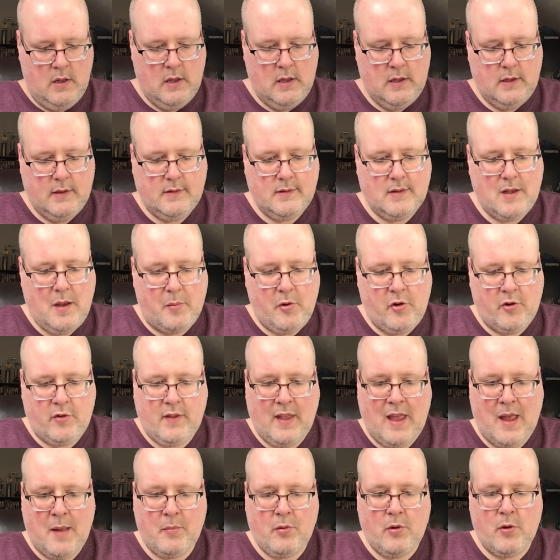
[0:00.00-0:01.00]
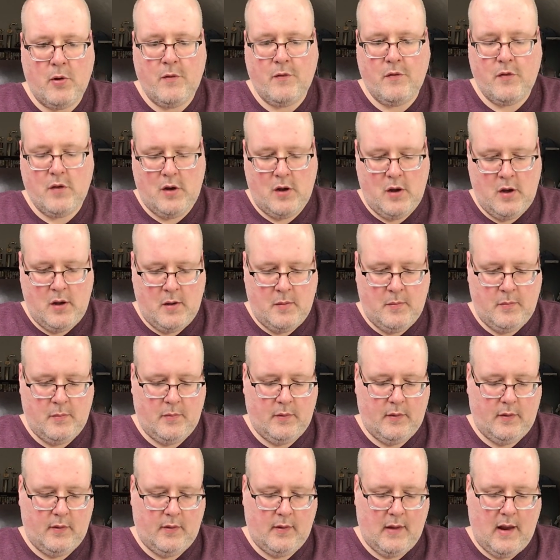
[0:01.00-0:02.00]
Summer Sampler from
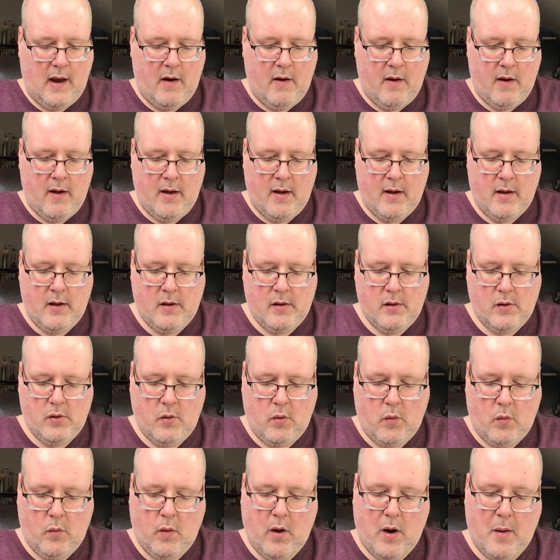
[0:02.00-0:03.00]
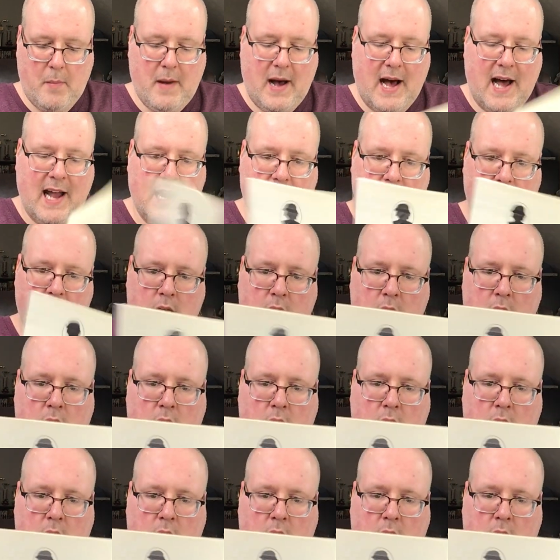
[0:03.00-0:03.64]
Sarah Guermani.